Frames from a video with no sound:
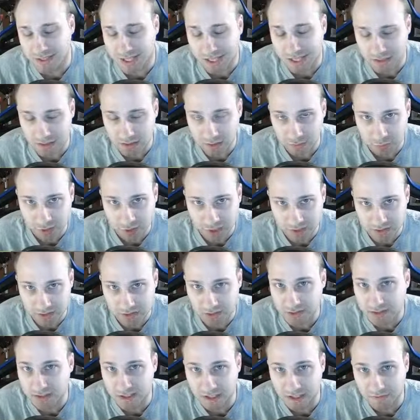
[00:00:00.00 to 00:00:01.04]

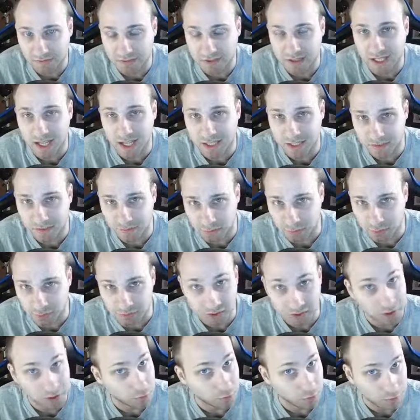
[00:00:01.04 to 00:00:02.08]
non-surprises definitely add
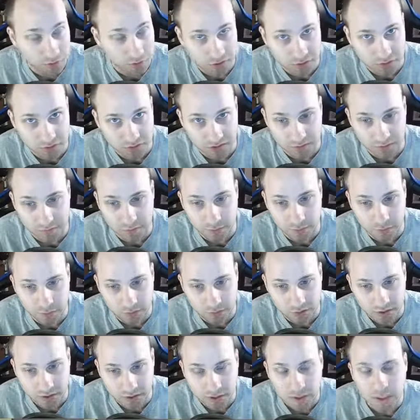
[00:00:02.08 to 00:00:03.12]
difficulty or reduce
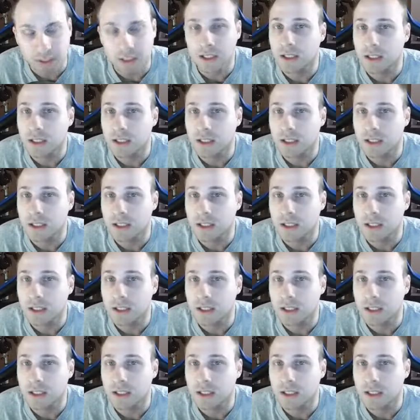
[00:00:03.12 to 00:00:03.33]
difficulty,